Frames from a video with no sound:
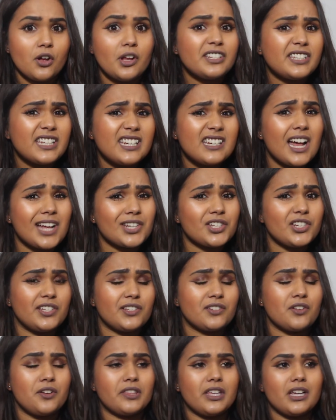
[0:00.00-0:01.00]
It did actually
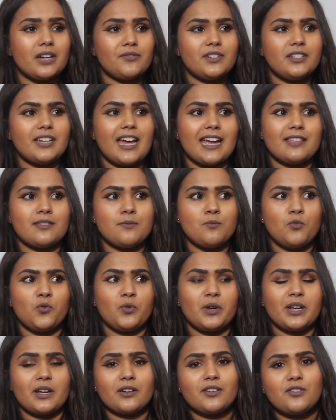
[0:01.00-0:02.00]
snow the other day in the
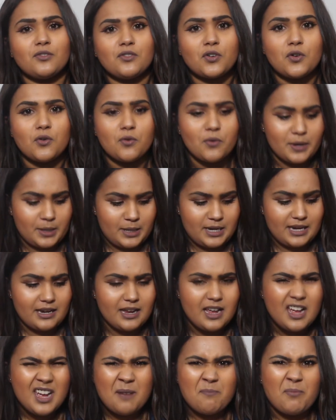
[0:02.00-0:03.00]
morning, I got caught in
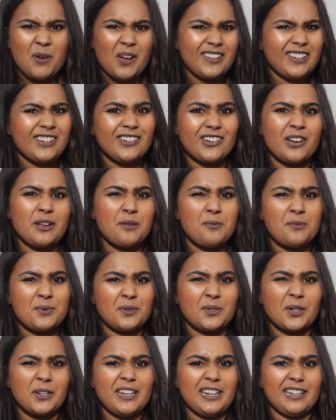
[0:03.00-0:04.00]
it, but you know, it
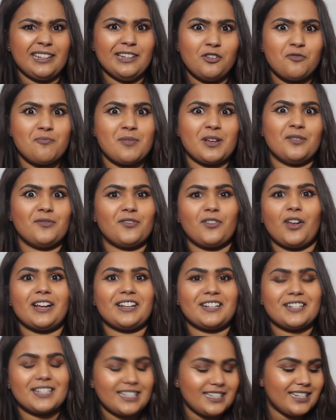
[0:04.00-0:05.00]
was only a little bit of
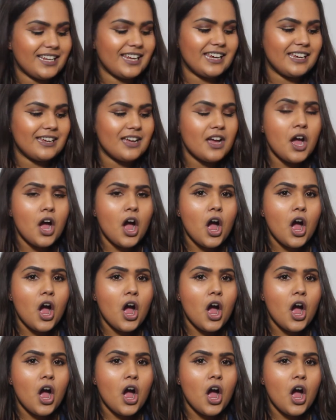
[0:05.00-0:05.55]
like sleet.